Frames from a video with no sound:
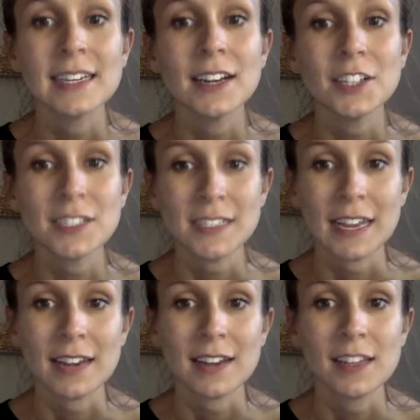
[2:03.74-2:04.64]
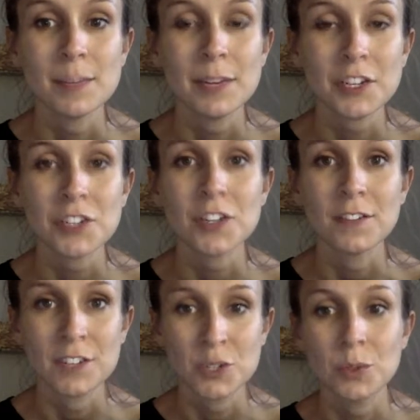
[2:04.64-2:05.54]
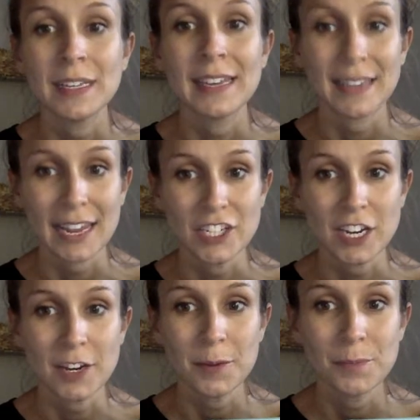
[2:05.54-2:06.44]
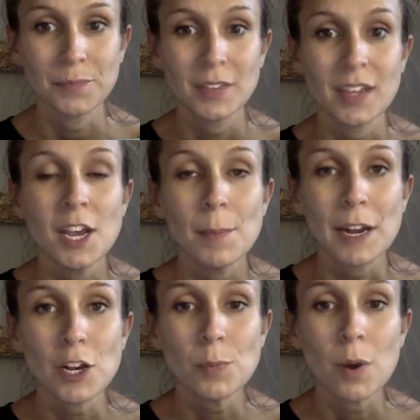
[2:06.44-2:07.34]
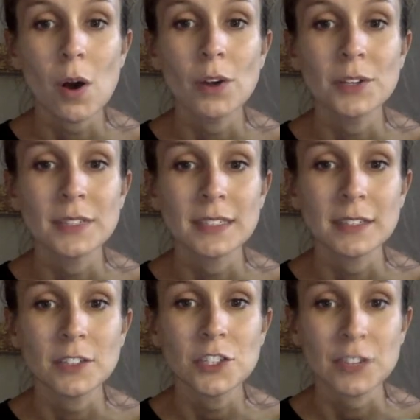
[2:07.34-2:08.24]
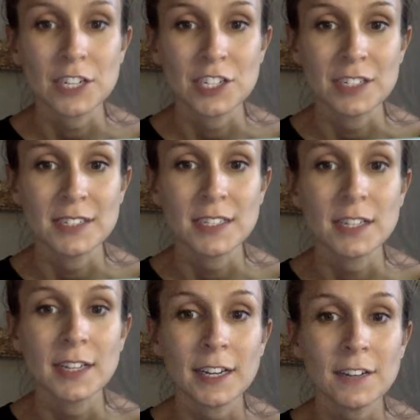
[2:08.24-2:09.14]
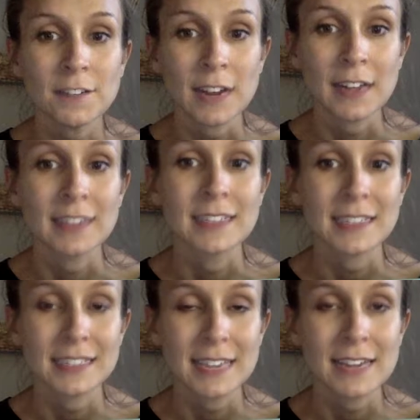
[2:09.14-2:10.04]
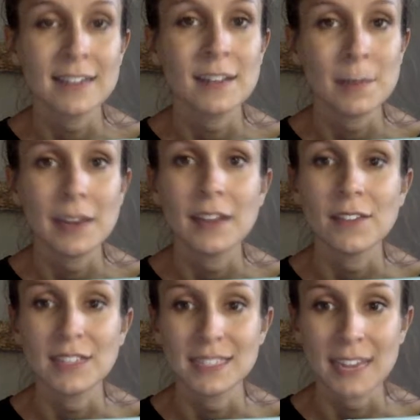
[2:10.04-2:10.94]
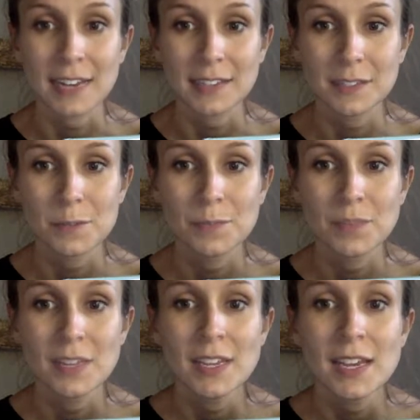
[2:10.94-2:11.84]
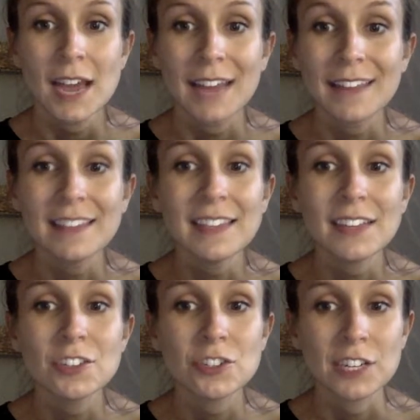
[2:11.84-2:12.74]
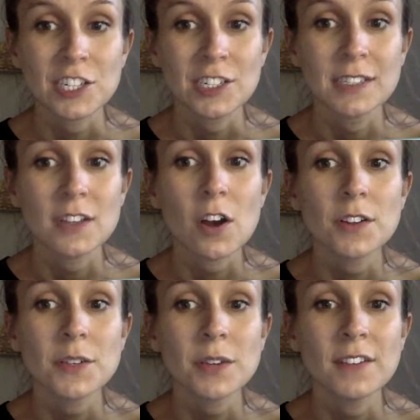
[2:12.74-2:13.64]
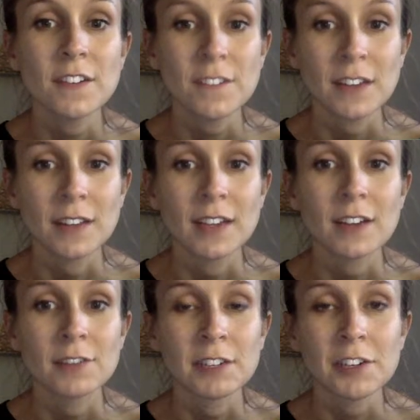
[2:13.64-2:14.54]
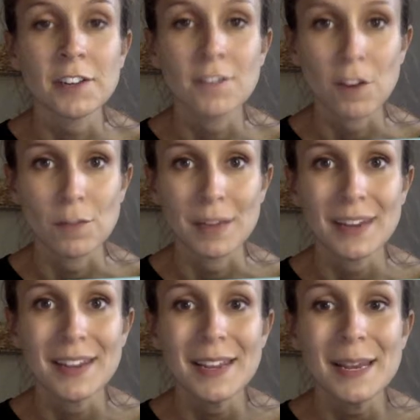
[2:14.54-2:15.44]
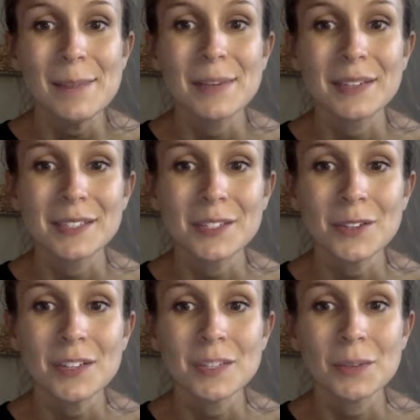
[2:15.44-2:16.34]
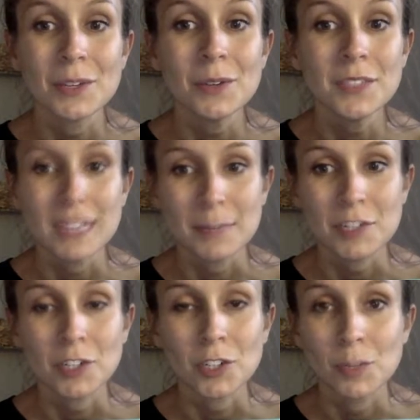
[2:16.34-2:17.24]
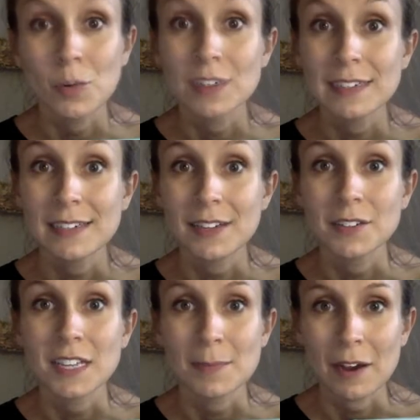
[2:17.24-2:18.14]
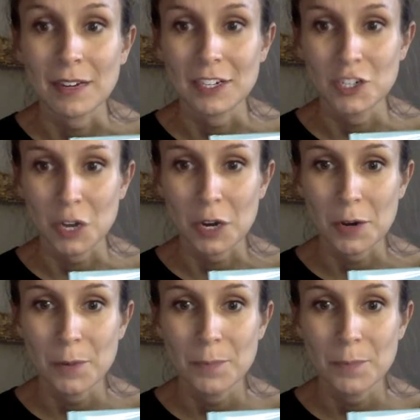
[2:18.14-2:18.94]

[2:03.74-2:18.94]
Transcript: to understand, and the pictures are visually engaging. Michael Paul uses illustrations to clarify and extend the meaning of his text. I think the illustrations also give a feeling of reader involvement because students will use them to learn more details about each shark.